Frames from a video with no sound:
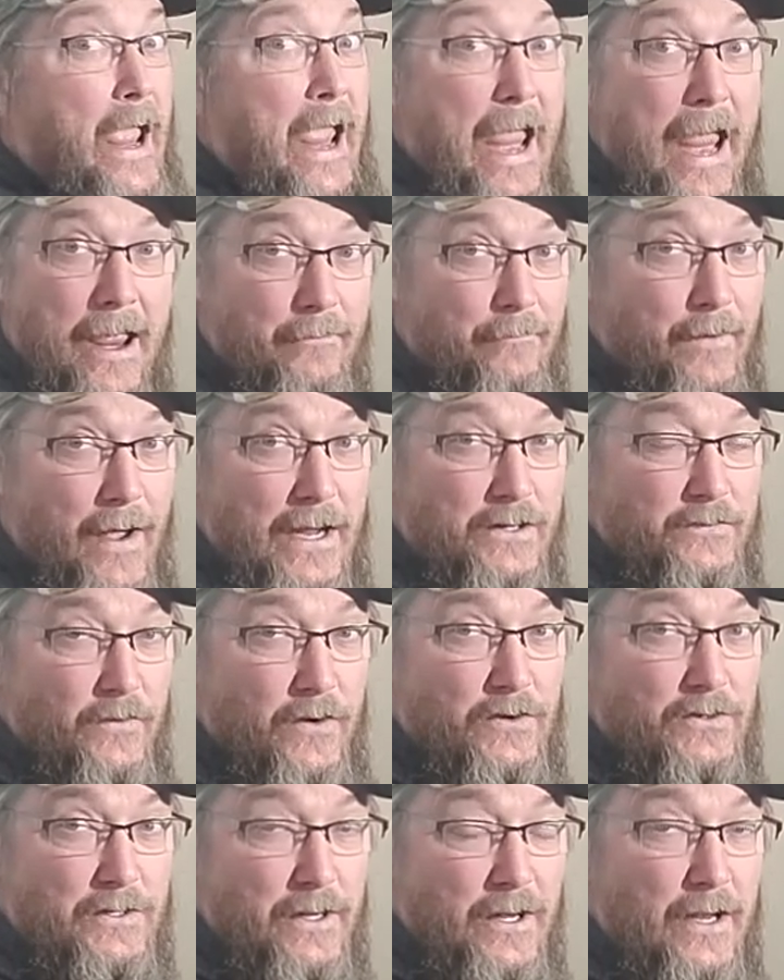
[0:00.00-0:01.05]
And vice
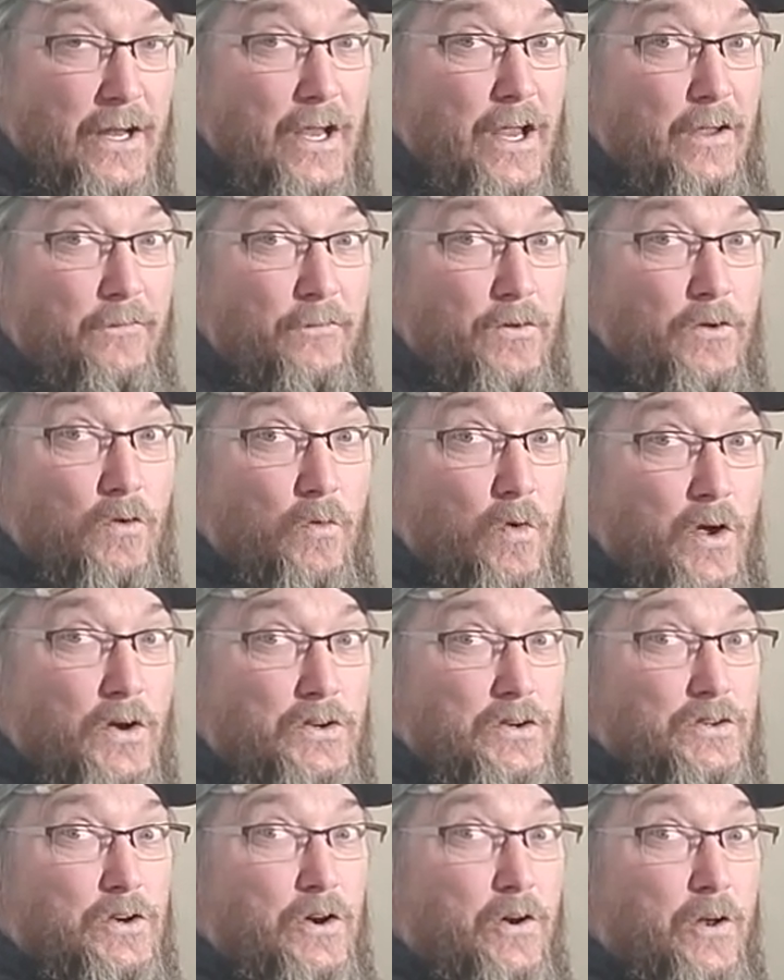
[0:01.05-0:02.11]
versa. If you want
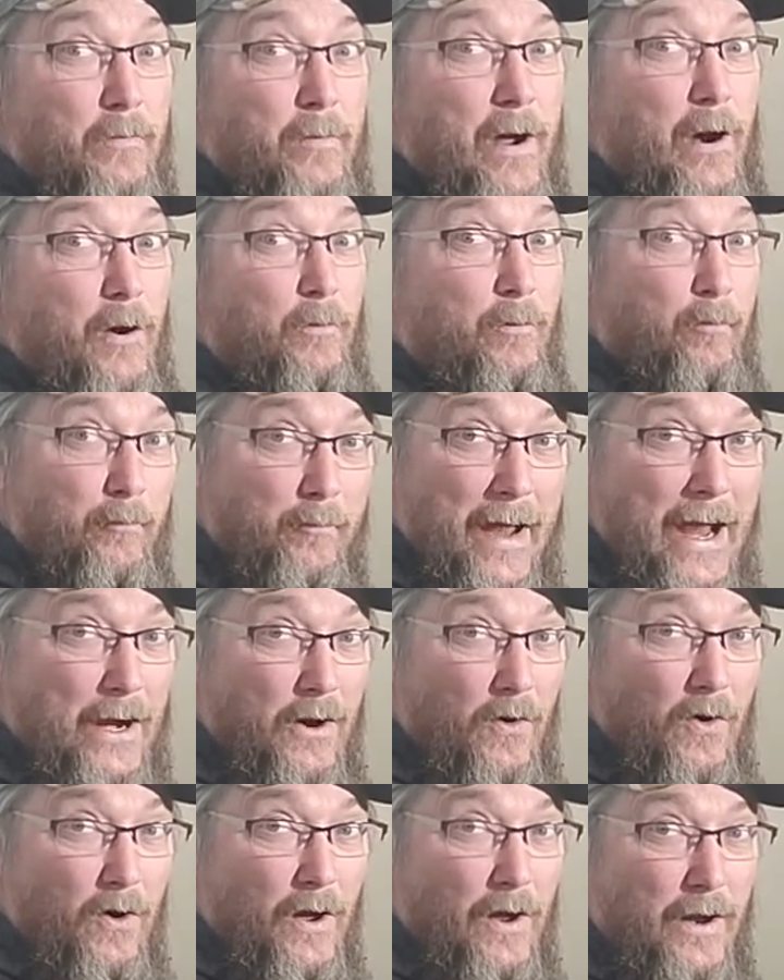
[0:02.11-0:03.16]
to turn the power back
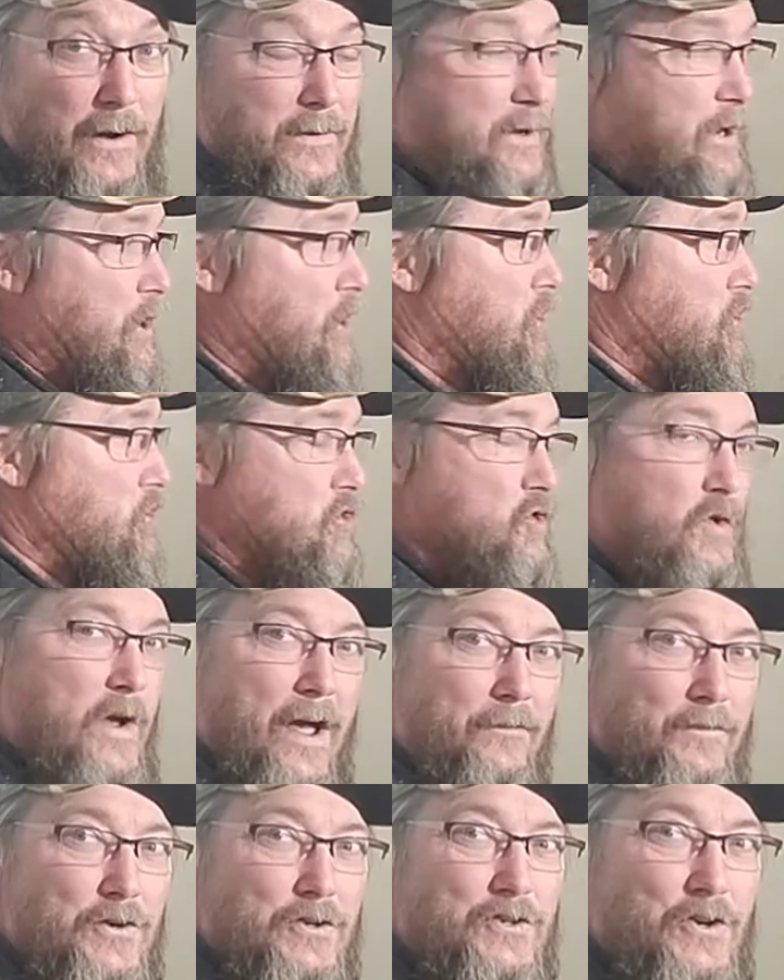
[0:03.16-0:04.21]
on, you
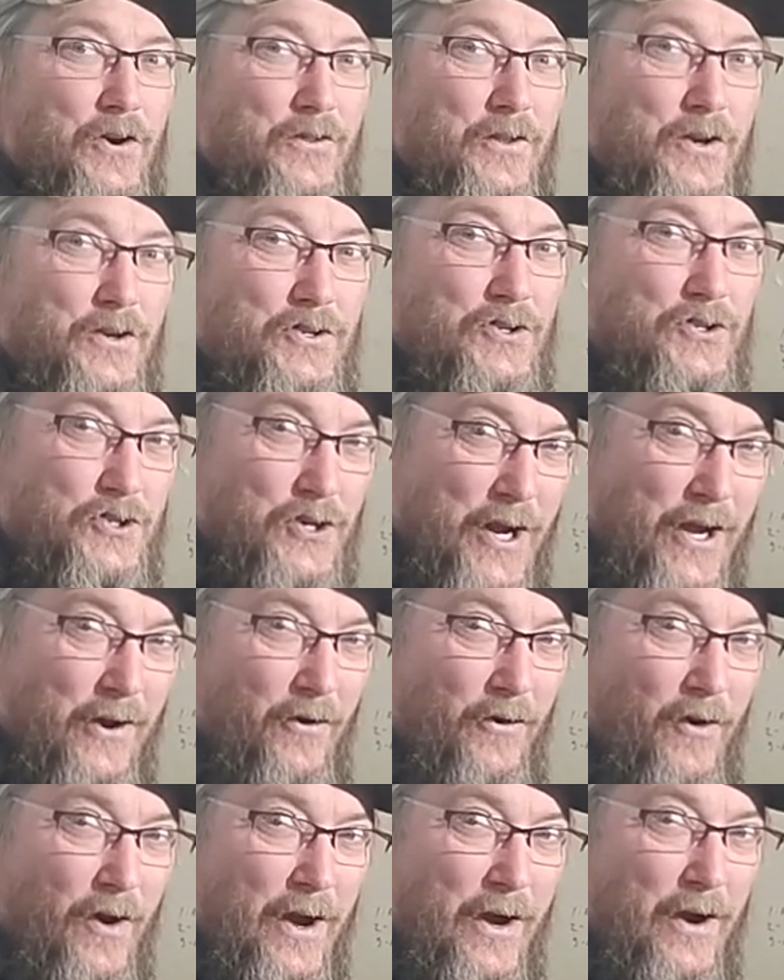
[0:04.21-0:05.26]
have to turn the
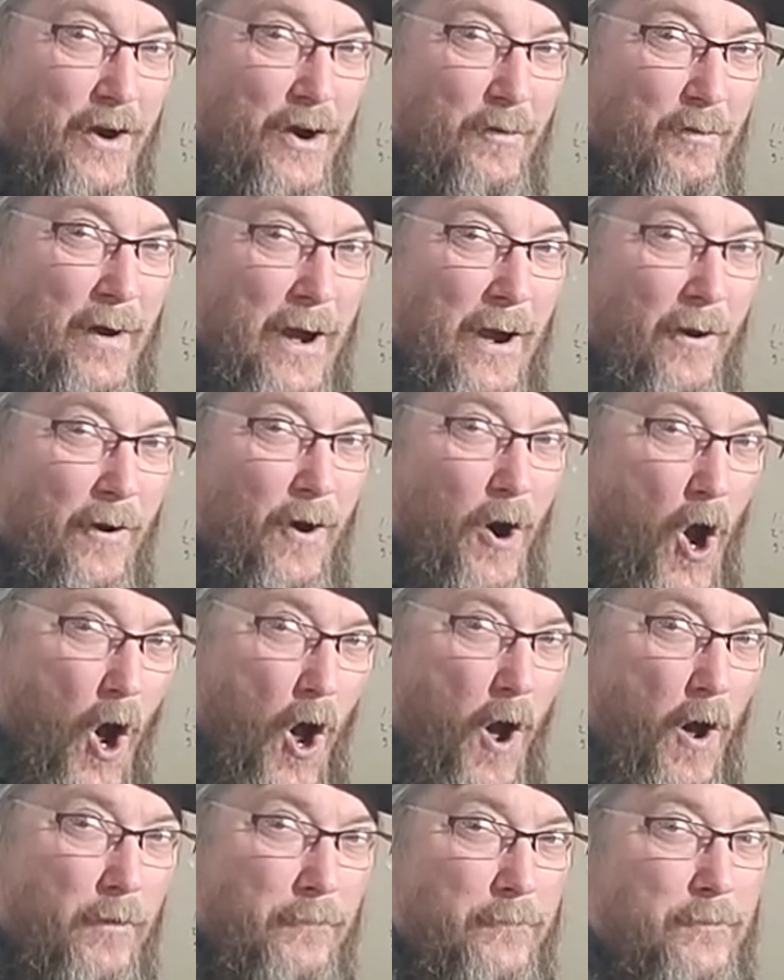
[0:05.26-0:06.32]
generator power
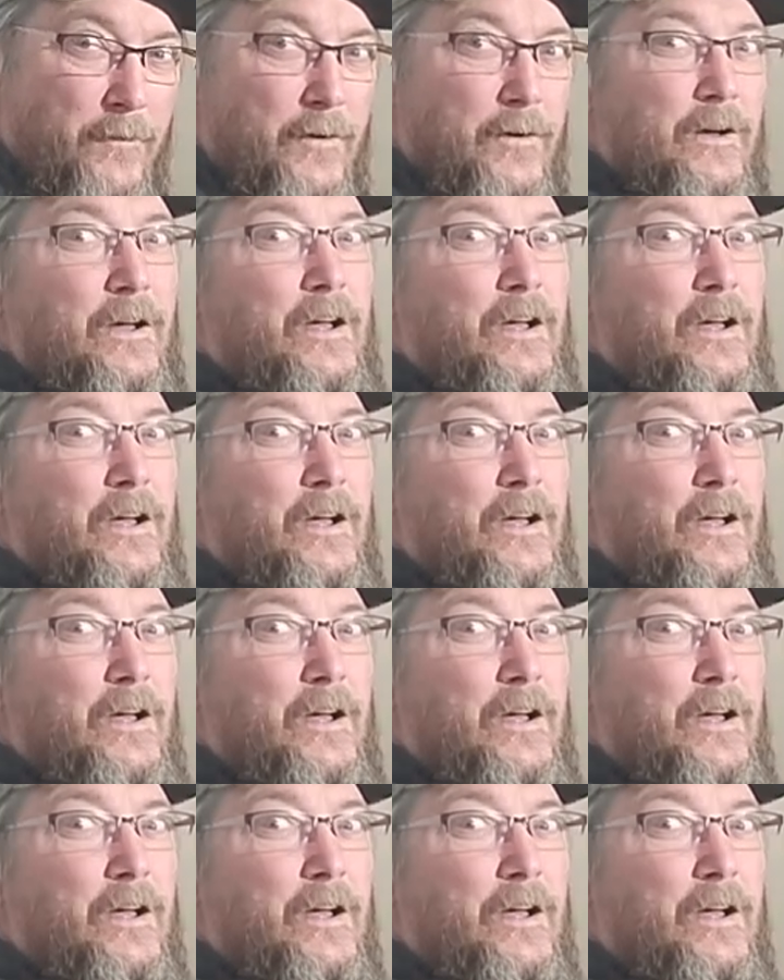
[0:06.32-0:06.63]
off